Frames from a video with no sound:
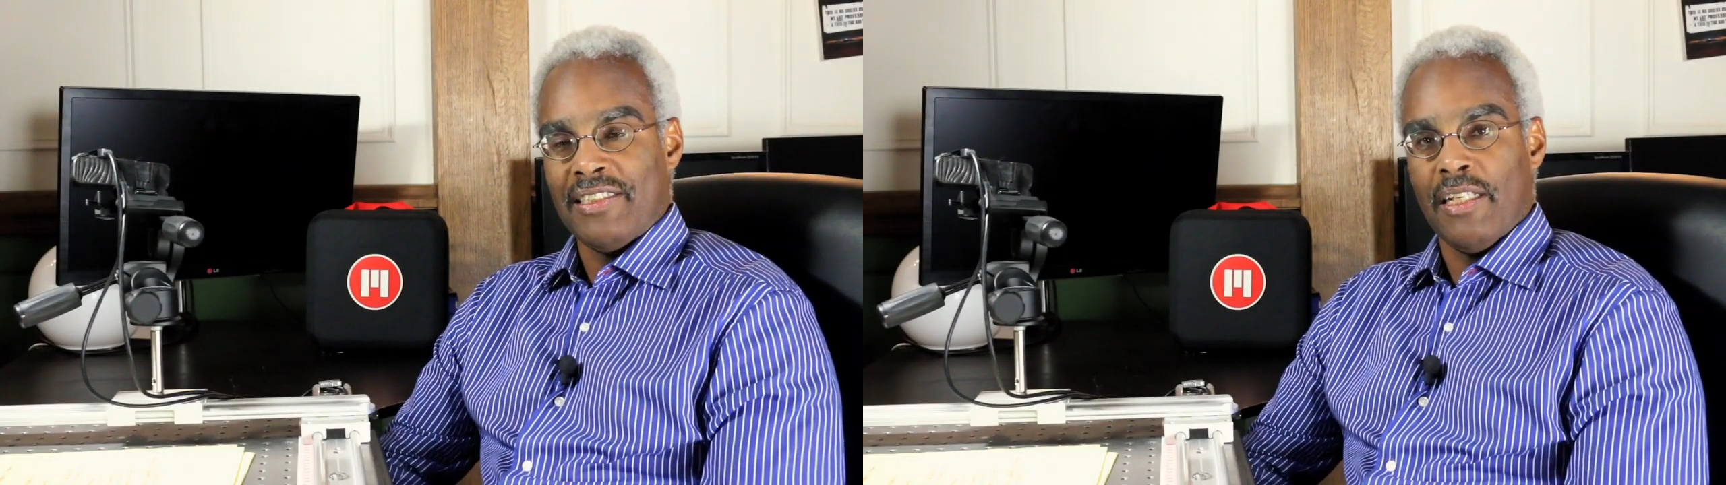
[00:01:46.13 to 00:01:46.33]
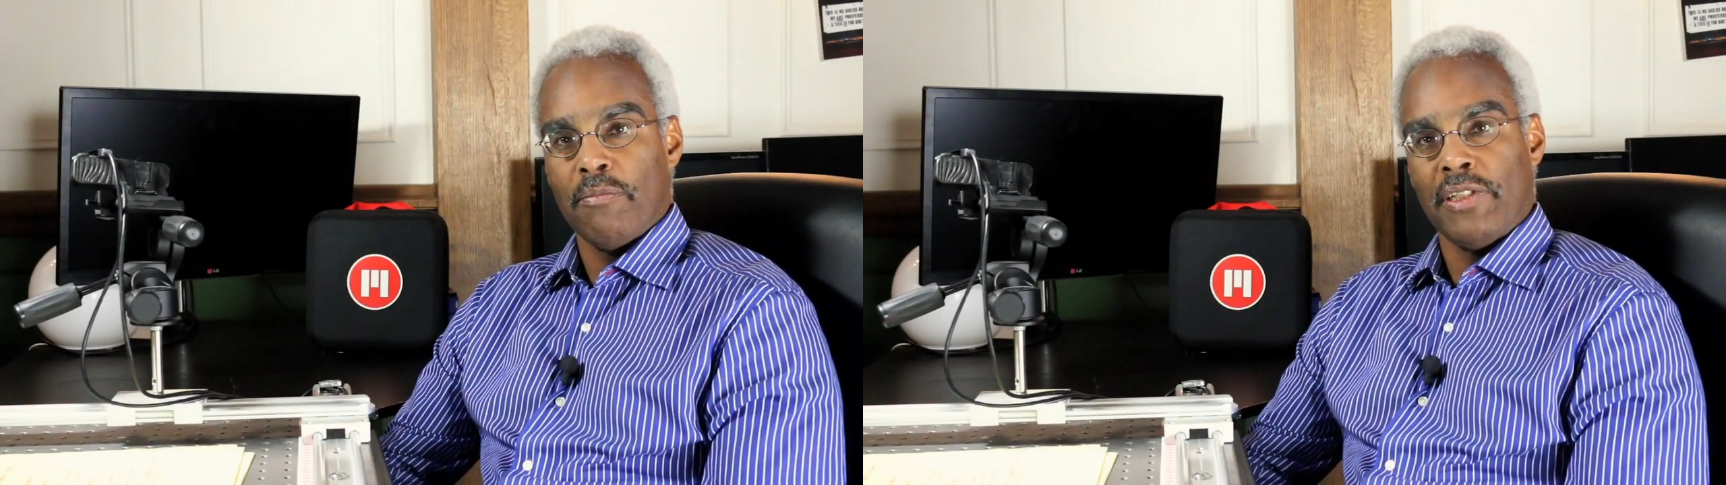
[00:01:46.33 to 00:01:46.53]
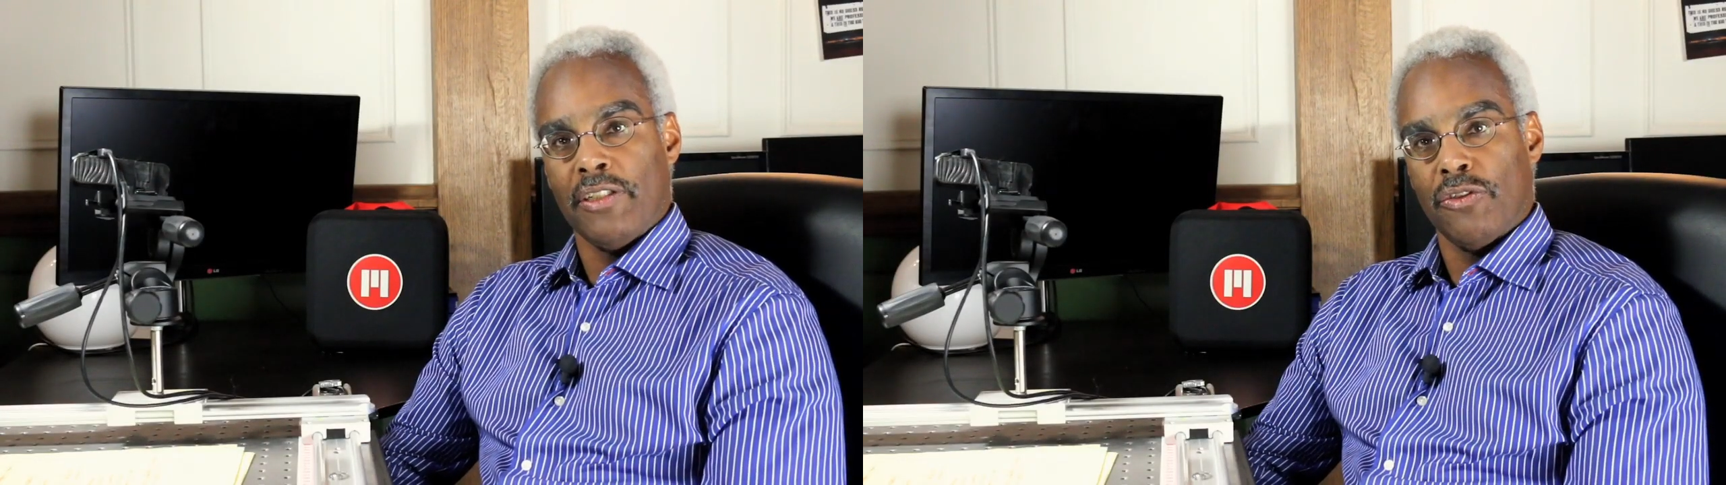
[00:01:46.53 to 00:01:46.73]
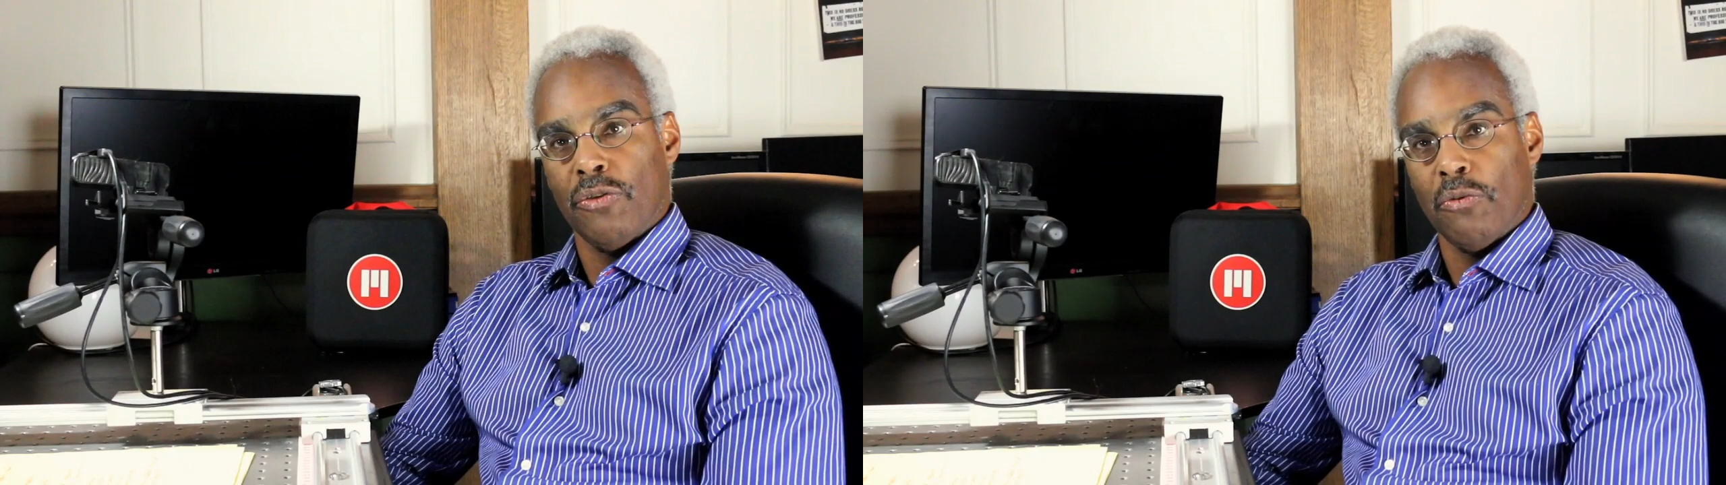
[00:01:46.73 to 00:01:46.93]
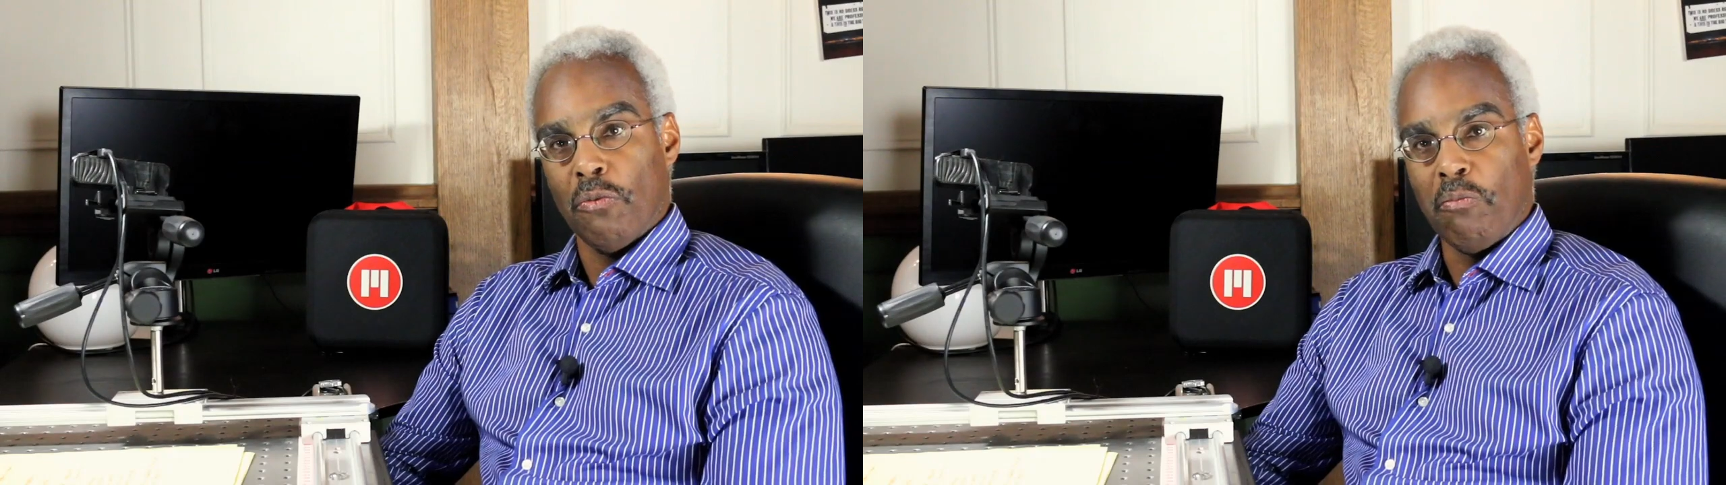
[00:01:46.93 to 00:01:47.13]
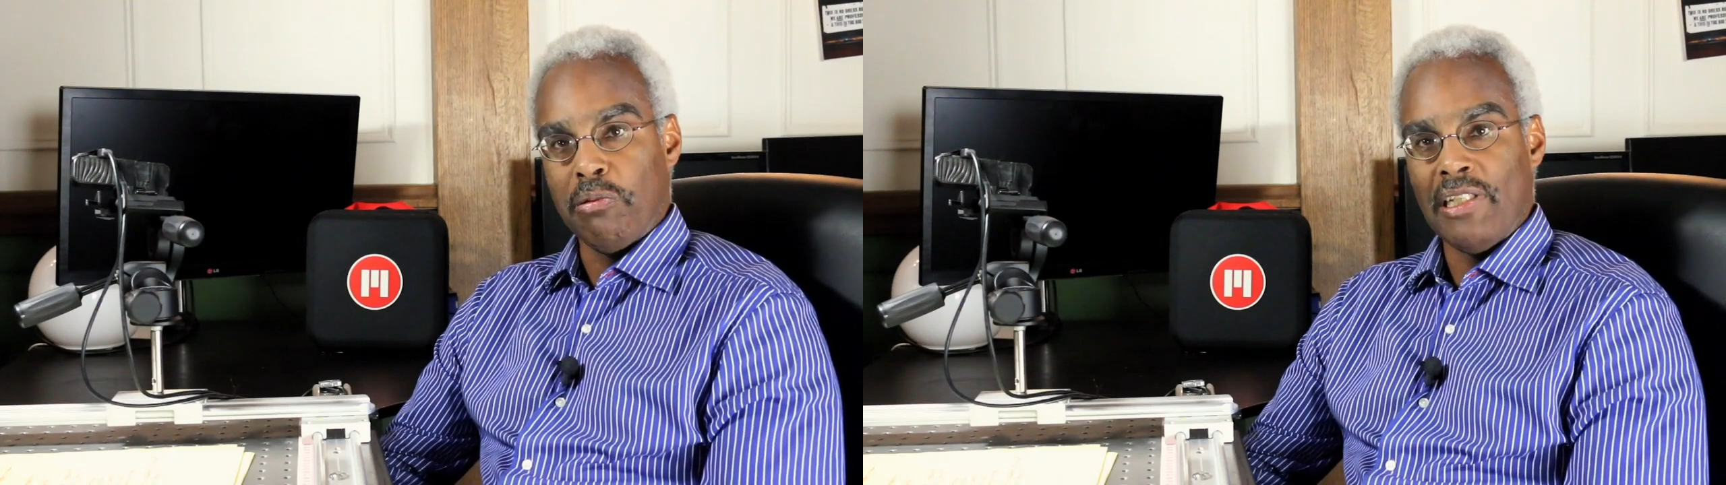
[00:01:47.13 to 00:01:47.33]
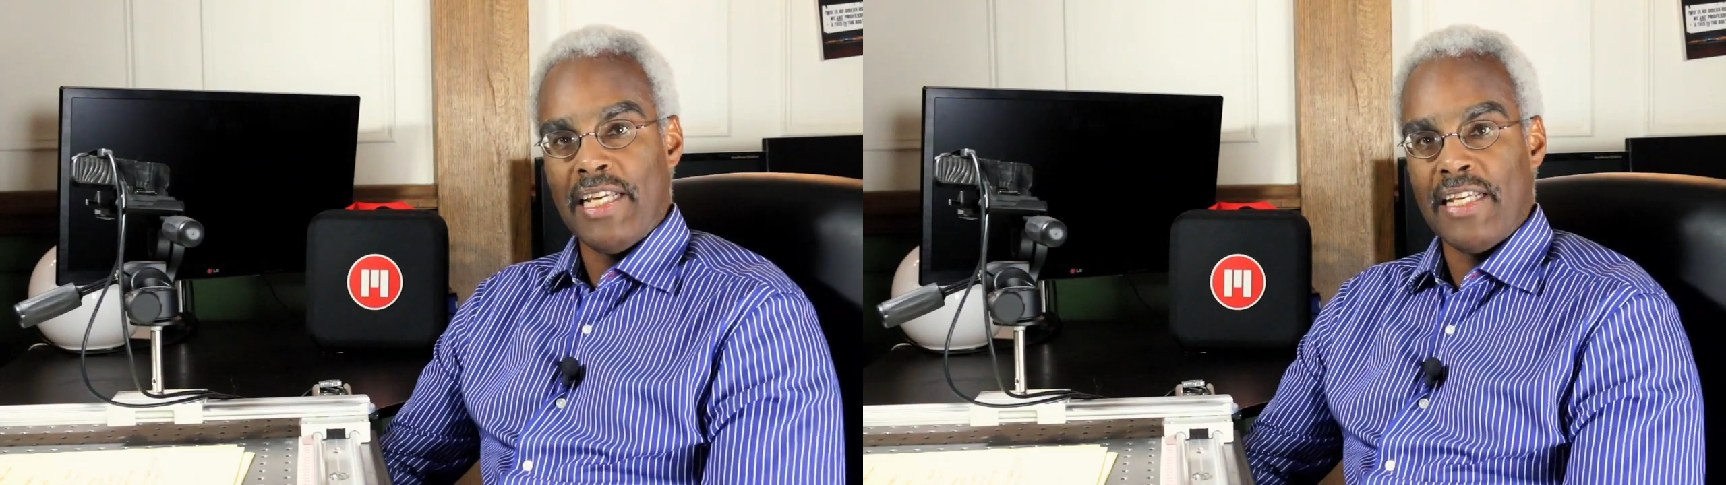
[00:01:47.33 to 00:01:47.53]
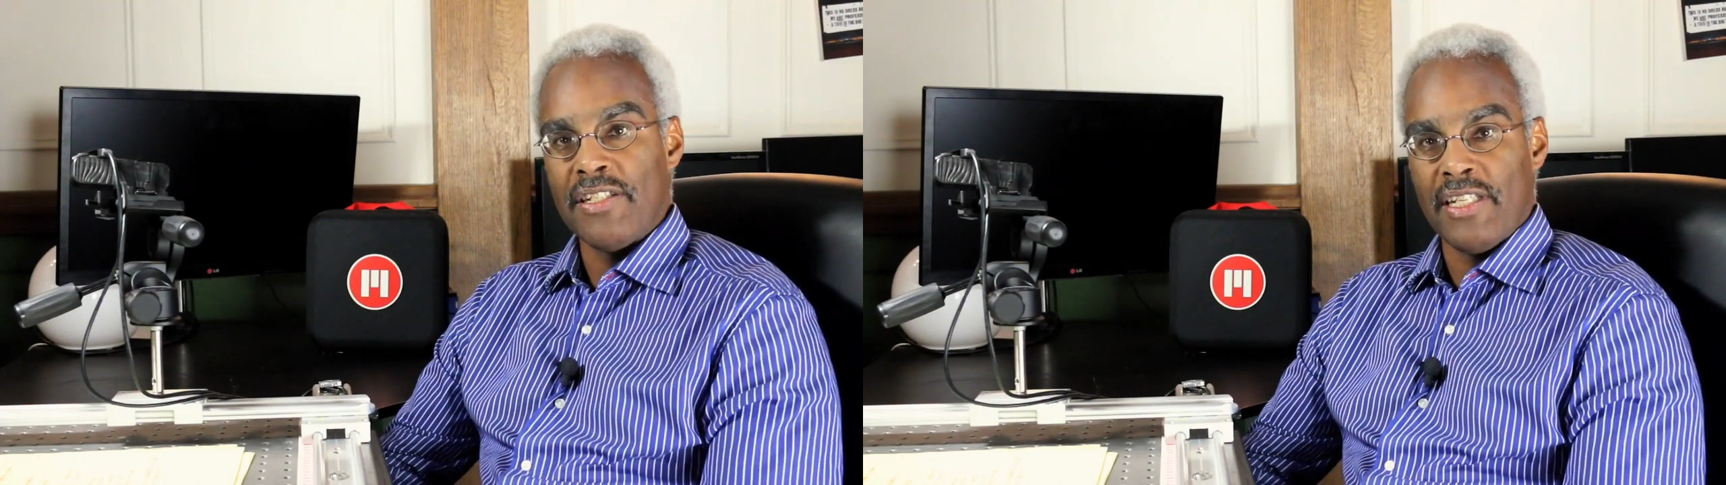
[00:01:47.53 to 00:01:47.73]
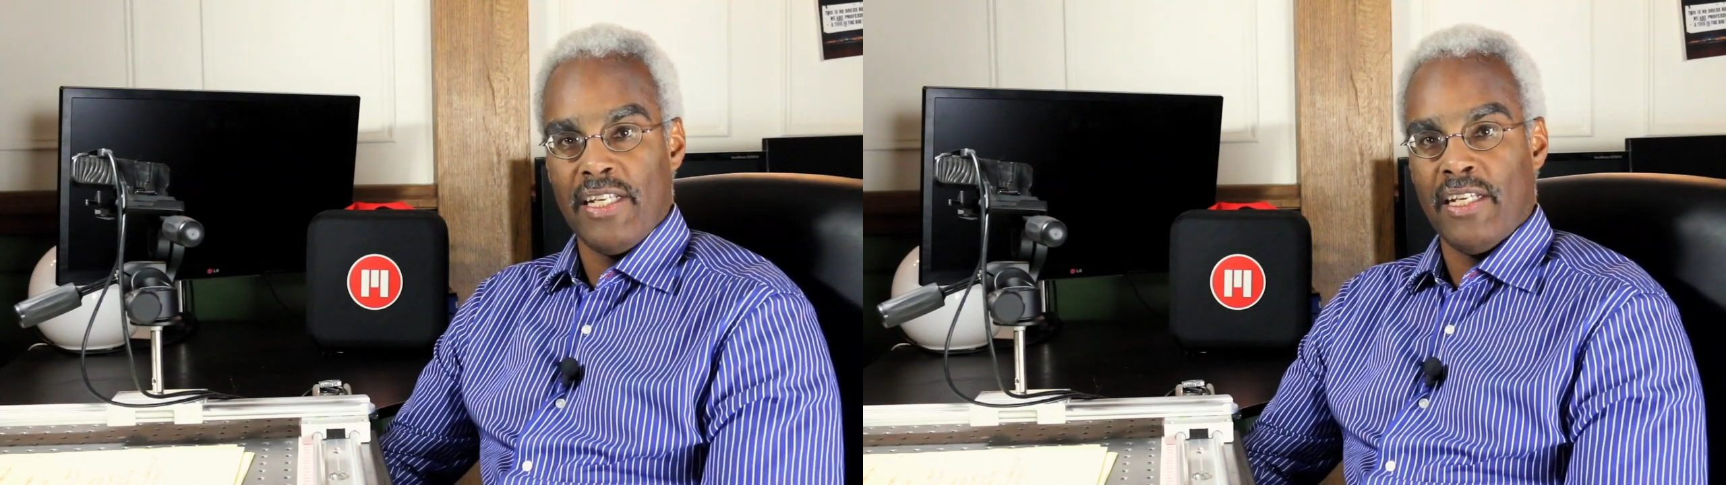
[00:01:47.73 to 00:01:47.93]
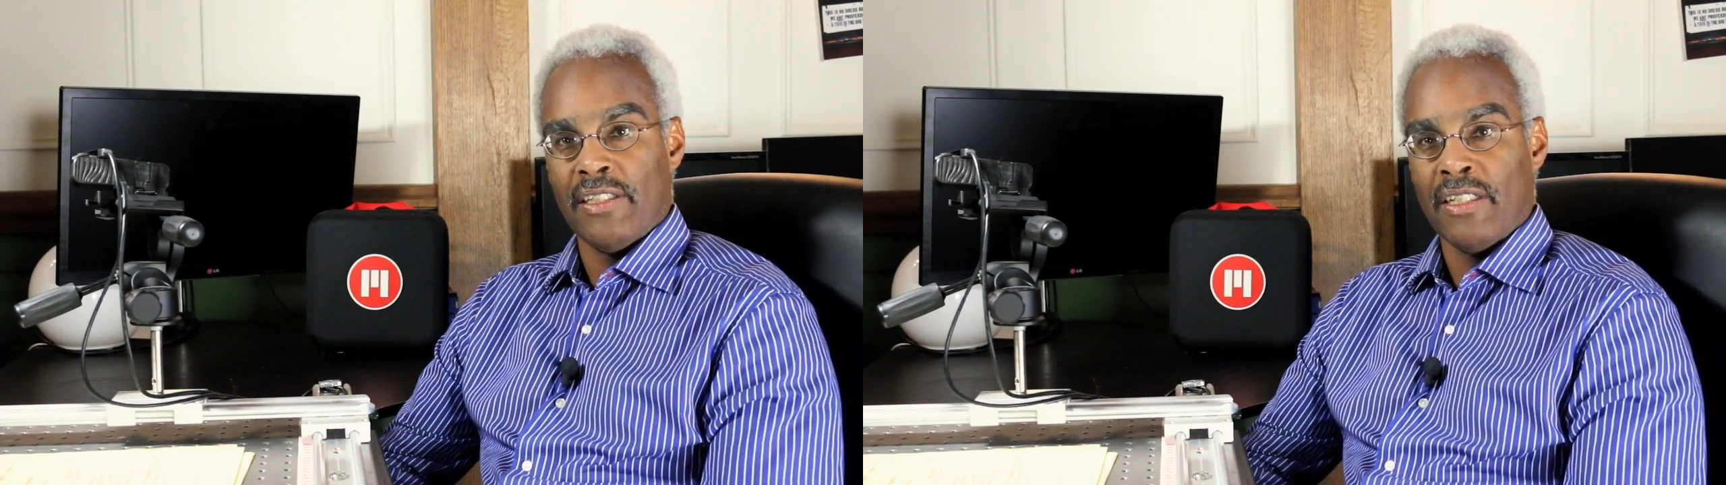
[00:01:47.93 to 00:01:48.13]
attempting to blend
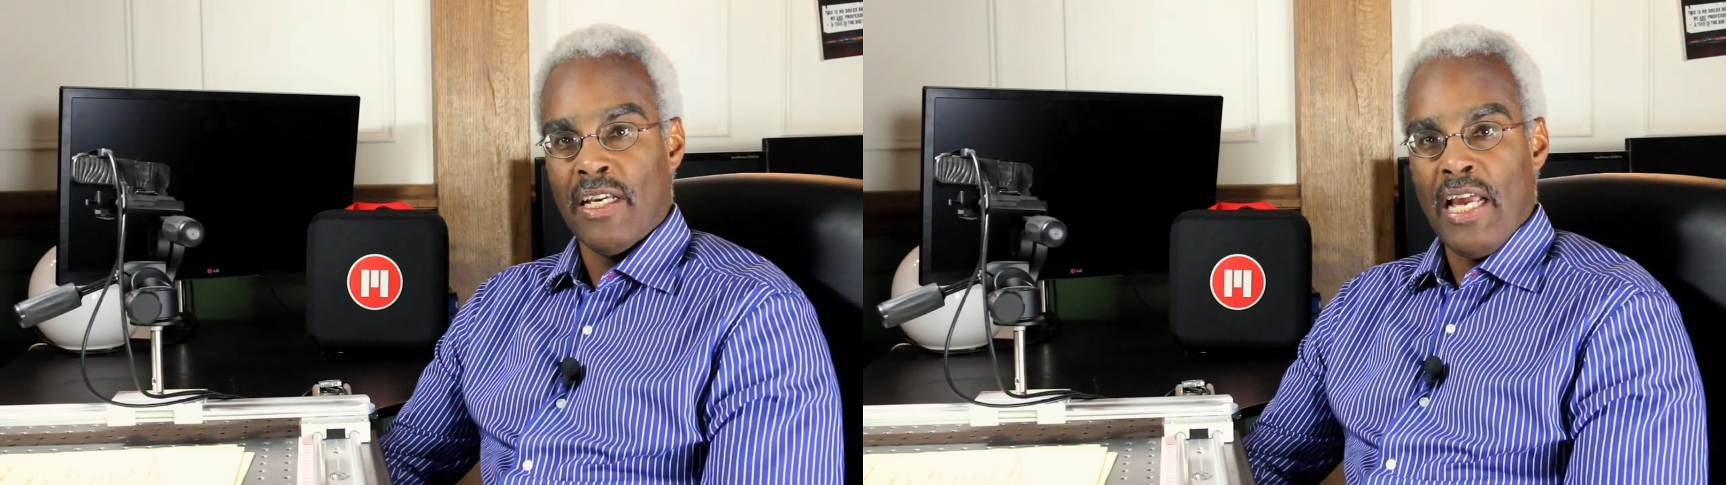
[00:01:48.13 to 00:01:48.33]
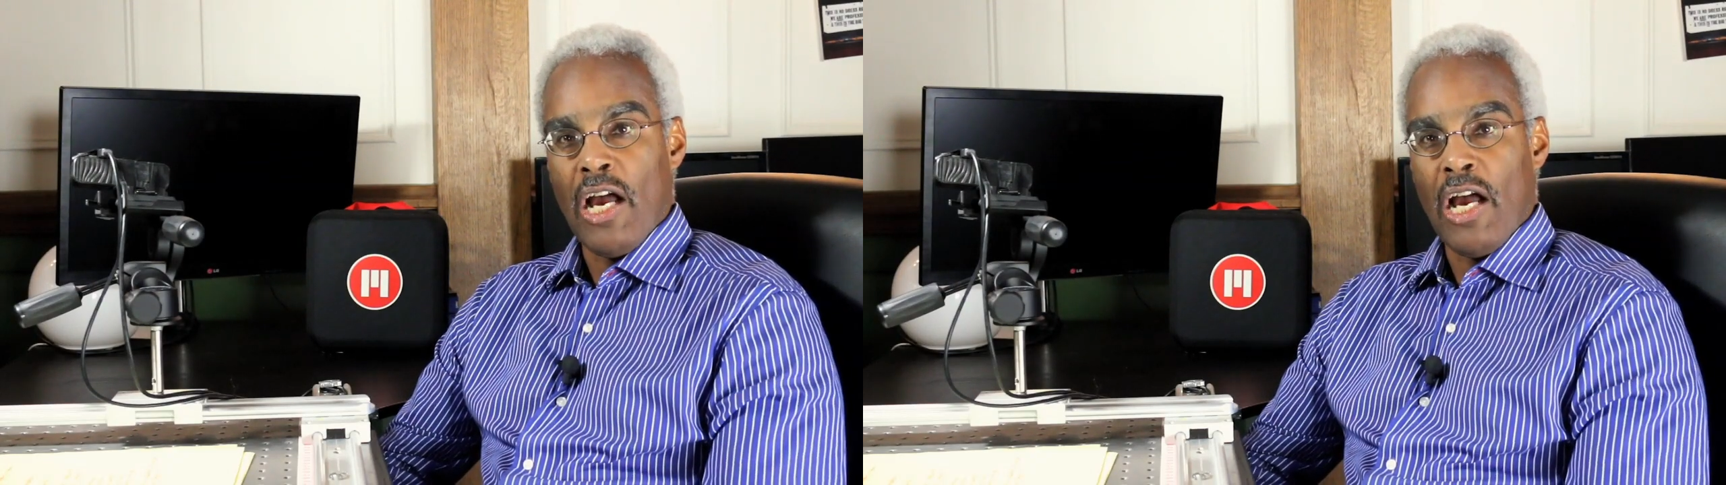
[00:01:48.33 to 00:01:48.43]
in